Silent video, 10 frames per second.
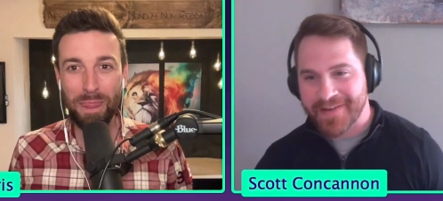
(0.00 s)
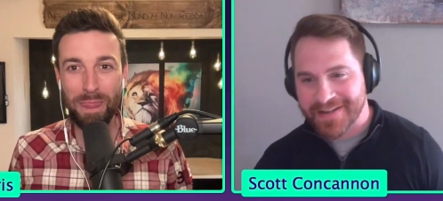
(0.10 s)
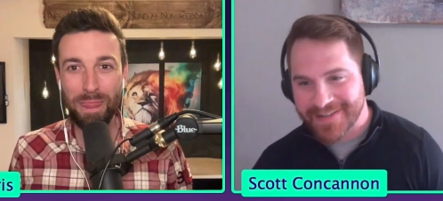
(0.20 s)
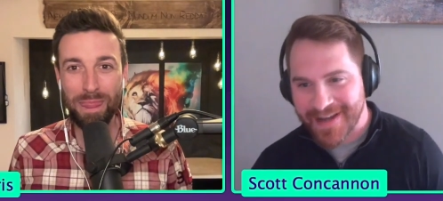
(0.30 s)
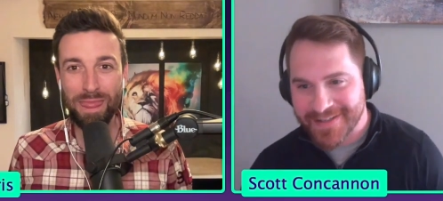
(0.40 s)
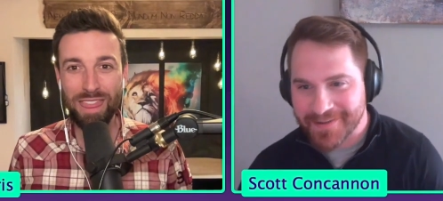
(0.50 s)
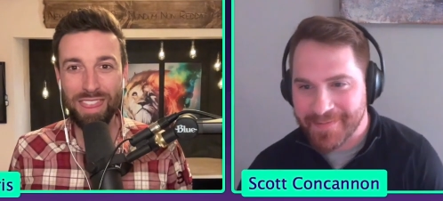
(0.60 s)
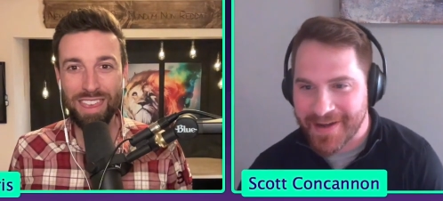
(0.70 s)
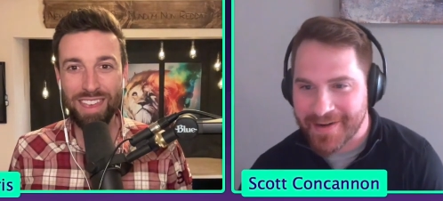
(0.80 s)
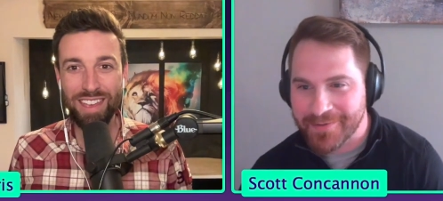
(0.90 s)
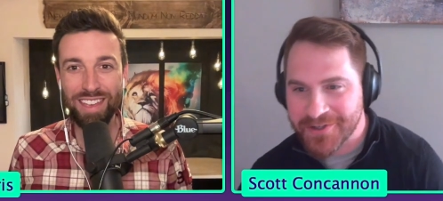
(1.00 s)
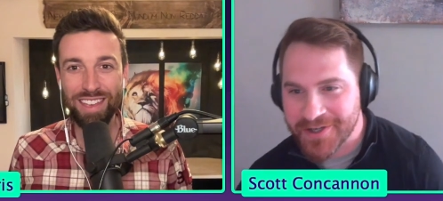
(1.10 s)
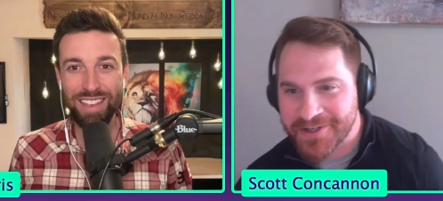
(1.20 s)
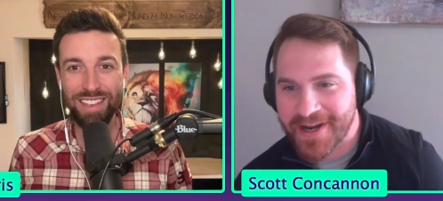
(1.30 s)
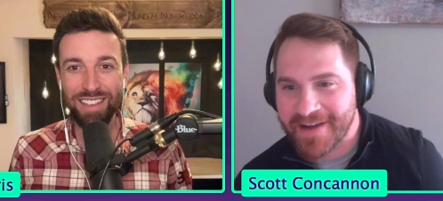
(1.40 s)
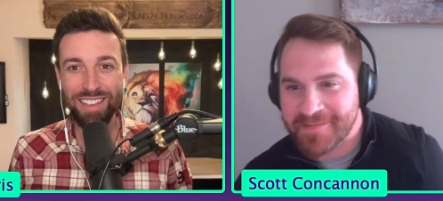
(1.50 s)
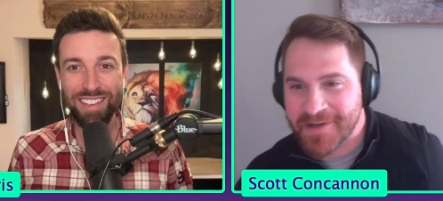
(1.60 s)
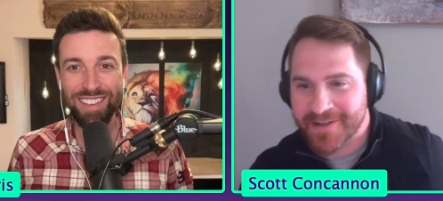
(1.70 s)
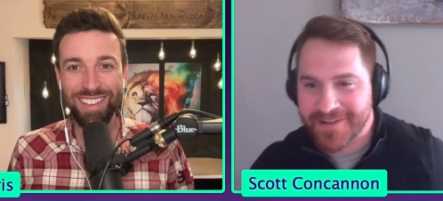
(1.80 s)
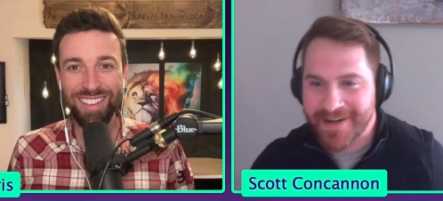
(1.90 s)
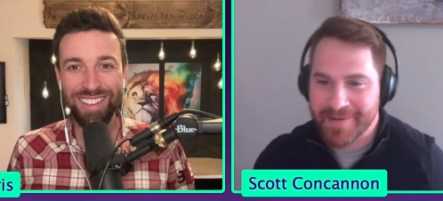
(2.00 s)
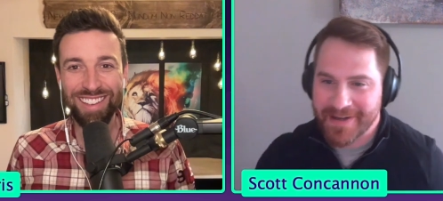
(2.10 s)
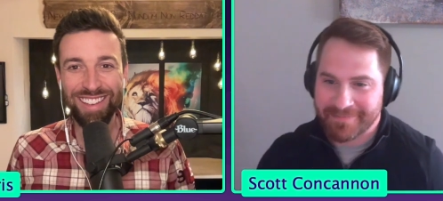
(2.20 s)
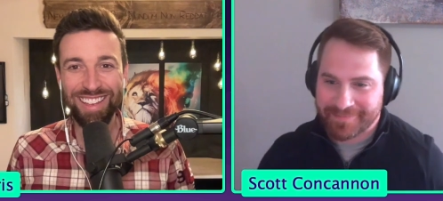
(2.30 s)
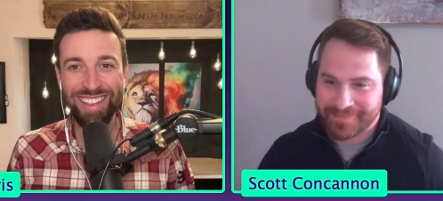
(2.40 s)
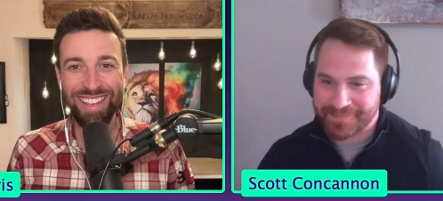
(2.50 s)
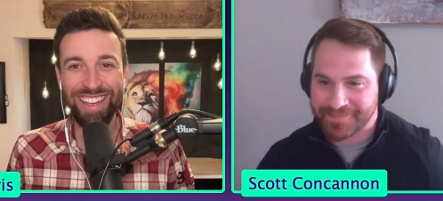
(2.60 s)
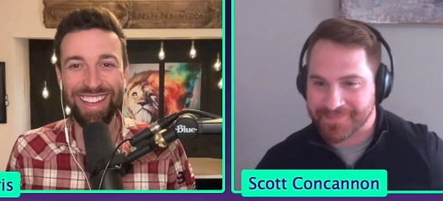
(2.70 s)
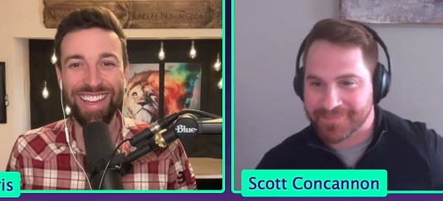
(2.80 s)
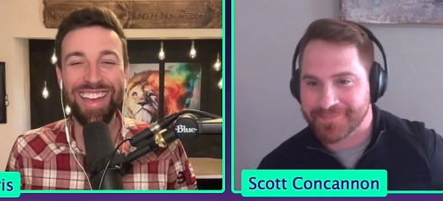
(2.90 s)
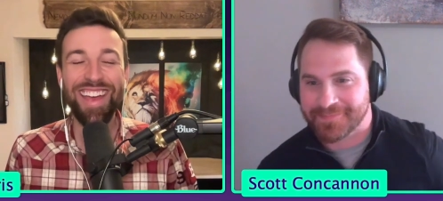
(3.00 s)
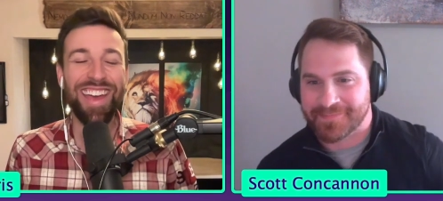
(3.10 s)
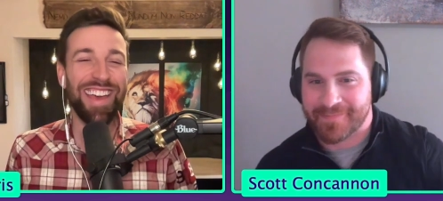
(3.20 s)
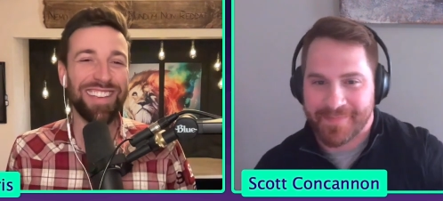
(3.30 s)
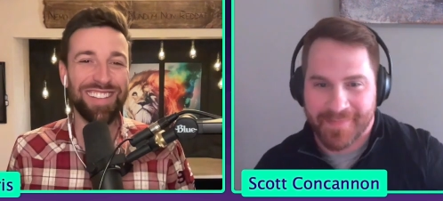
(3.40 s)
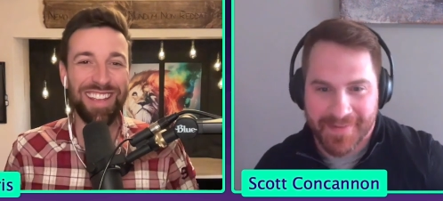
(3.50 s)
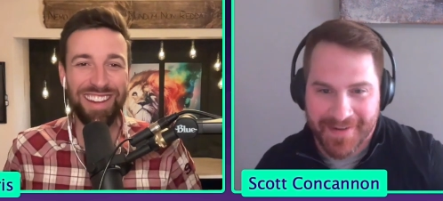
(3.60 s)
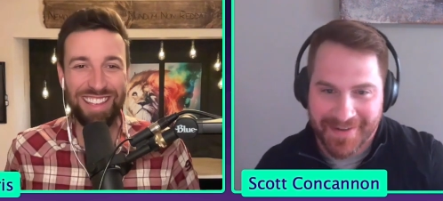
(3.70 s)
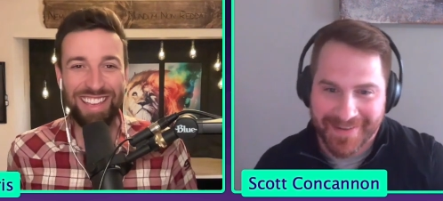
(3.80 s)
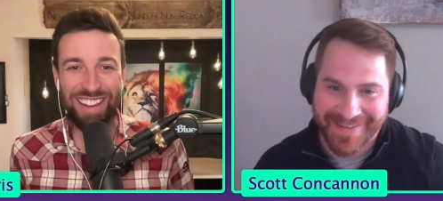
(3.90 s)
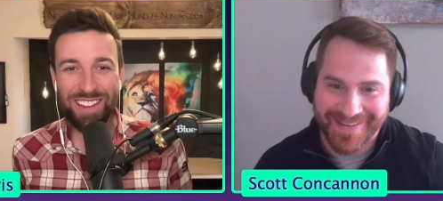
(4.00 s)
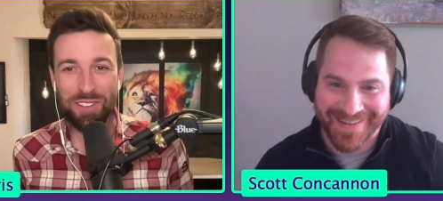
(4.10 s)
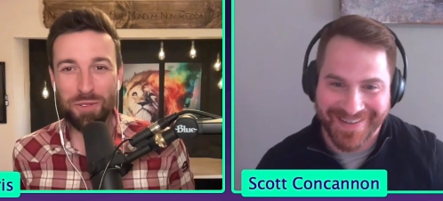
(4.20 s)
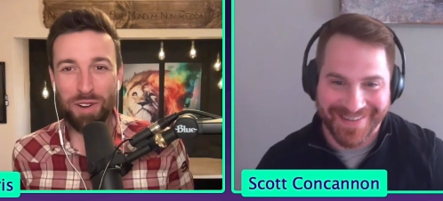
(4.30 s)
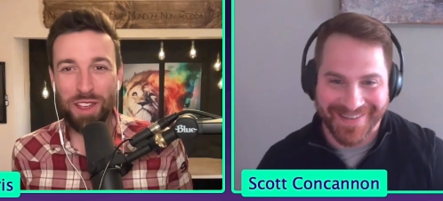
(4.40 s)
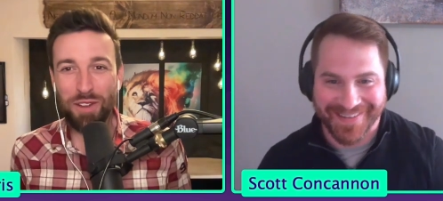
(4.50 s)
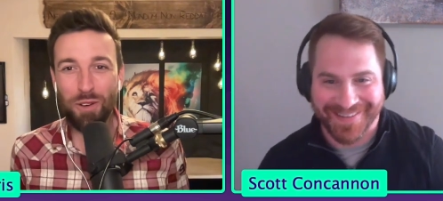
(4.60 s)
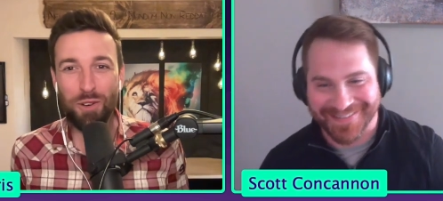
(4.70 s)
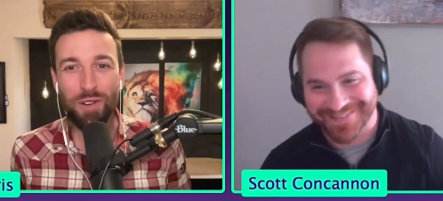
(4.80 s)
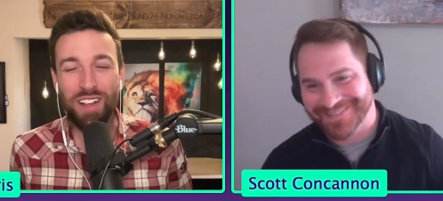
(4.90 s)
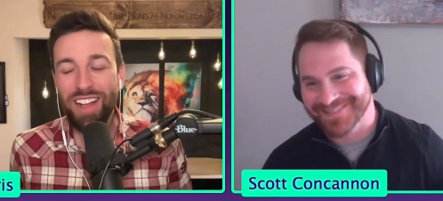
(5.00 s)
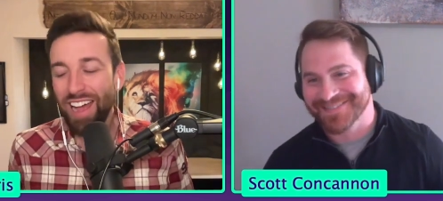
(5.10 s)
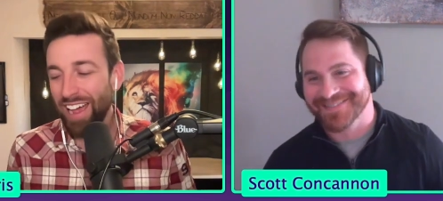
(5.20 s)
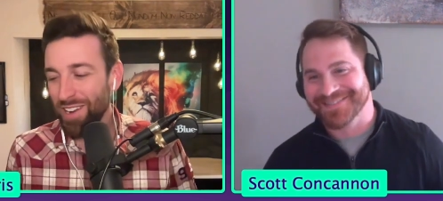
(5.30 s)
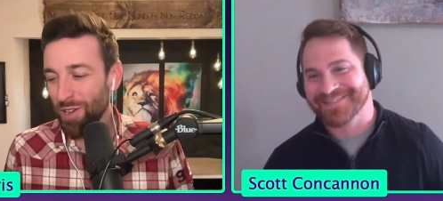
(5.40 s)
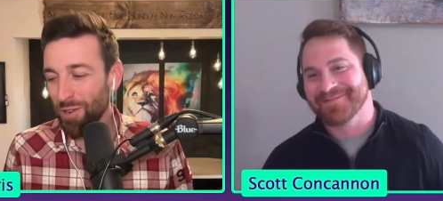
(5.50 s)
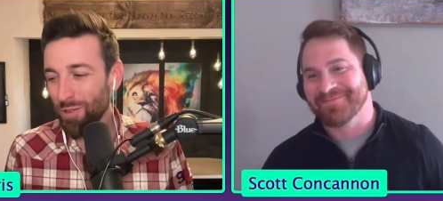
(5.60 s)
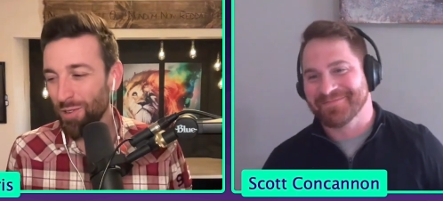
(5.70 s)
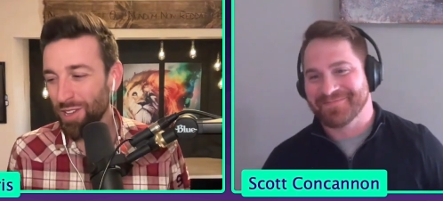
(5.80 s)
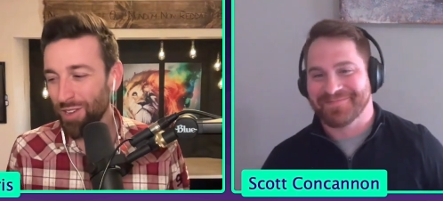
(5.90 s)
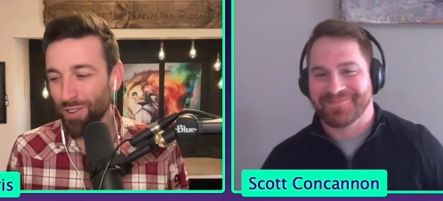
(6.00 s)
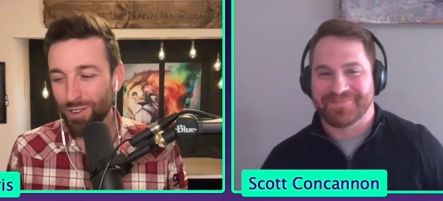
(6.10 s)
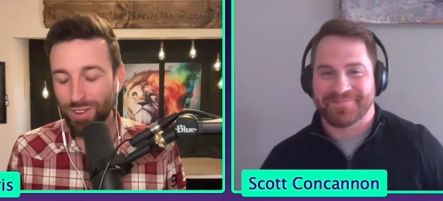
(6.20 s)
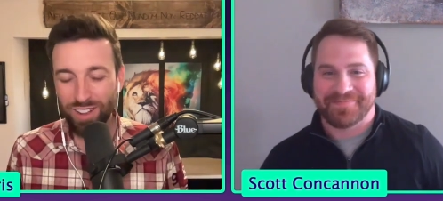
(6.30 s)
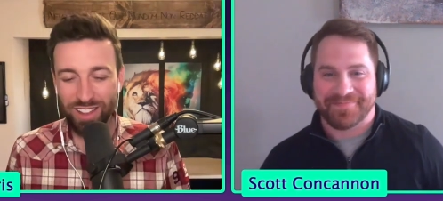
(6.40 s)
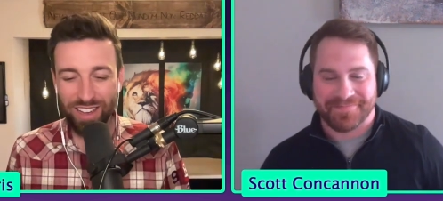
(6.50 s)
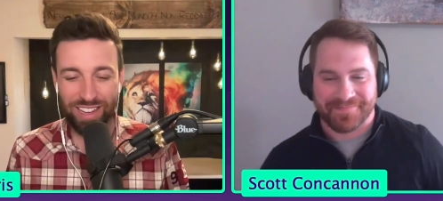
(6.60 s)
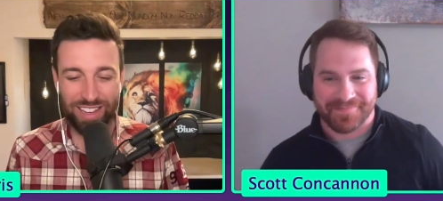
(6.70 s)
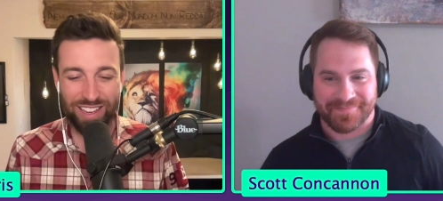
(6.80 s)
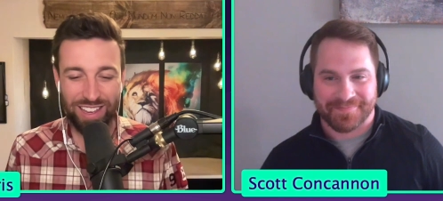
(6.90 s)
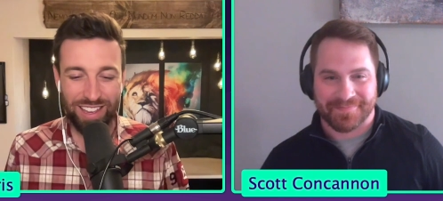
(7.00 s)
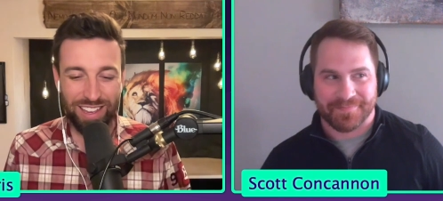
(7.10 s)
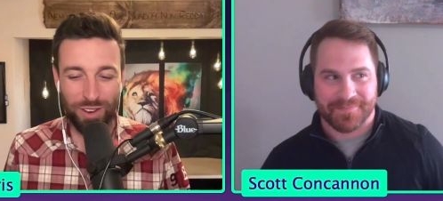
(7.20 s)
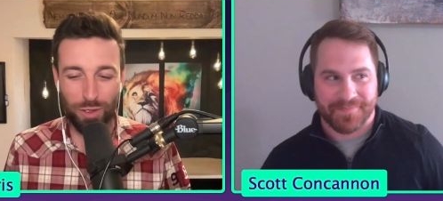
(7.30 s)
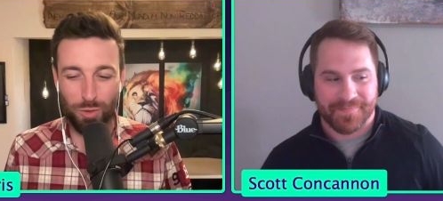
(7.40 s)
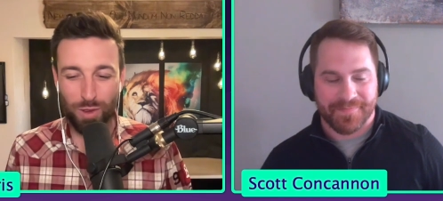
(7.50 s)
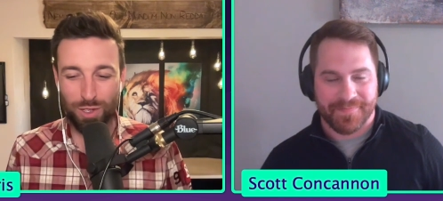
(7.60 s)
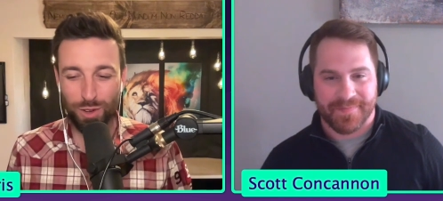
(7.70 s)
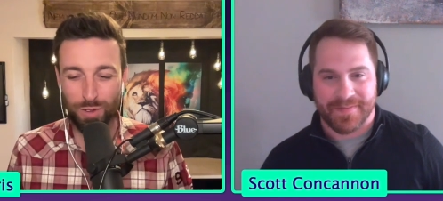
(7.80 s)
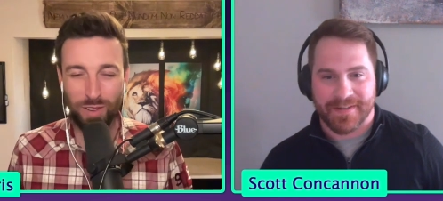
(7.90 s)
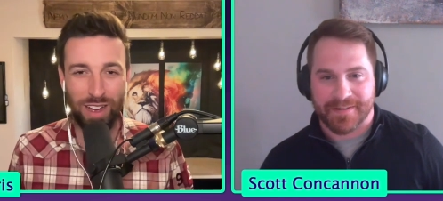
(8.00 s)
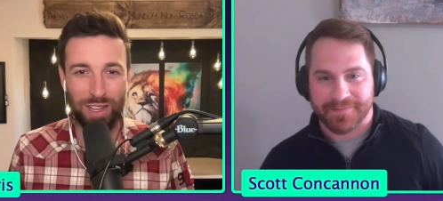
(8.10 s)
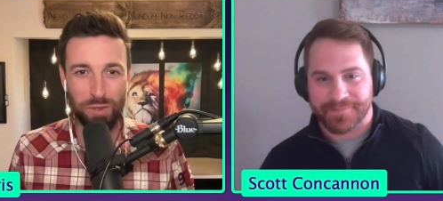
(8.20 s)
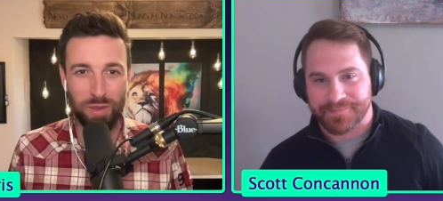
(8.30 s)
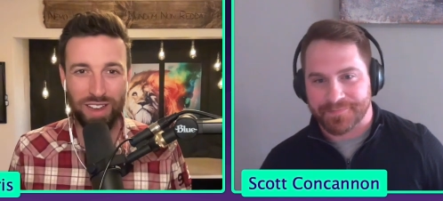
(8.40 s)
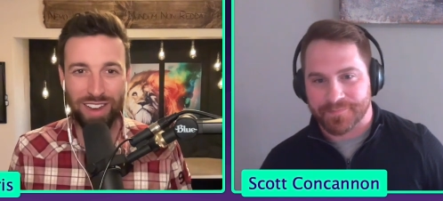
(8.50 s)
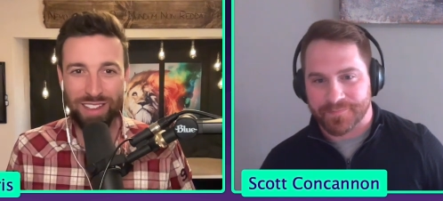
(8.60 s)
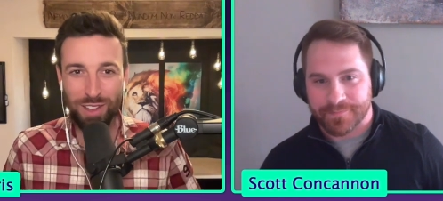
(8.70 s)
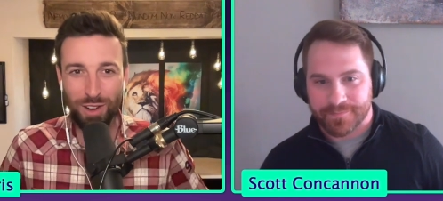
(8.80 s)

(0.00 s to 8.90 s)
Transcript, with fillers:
Speaker 1: Fantastic, man. I appreciate you having me on today, man.
Speaker 2: Excited to get into it. I know you're like, you're the Wizard of Oz behind the